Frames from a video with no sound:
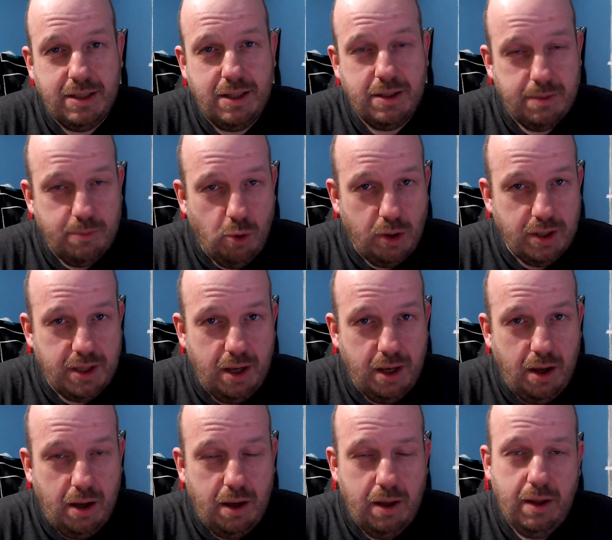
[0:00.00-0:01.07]
small as they
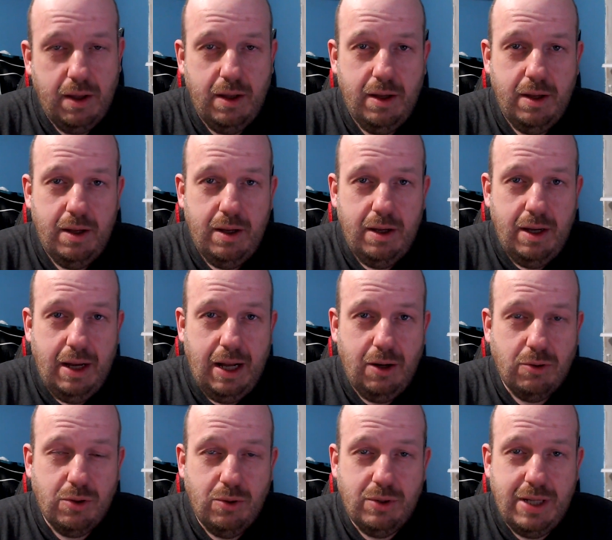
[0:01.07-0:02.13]
are, I'll
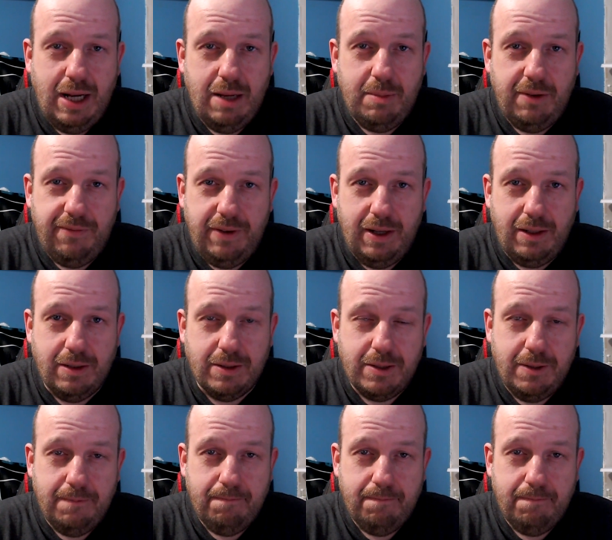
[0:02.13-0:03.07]
also tell you my failures.